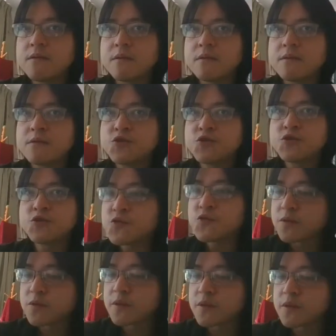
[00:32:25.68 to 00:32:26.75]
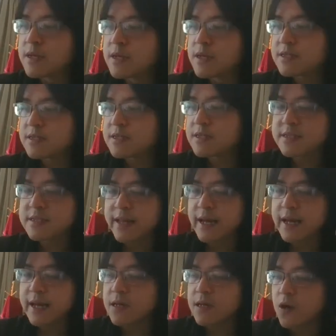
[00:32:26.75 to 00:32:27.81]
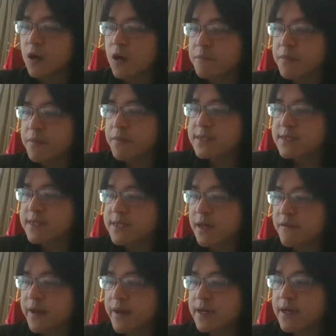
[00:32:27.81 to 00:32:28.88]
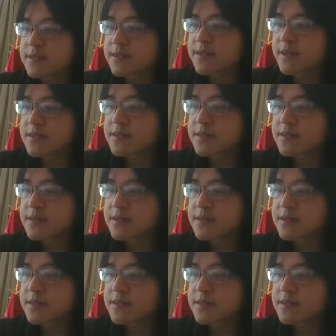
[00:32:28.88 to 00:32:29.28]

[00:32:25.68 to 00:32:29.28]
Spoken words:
2 says that it has a complete set of eigenstates.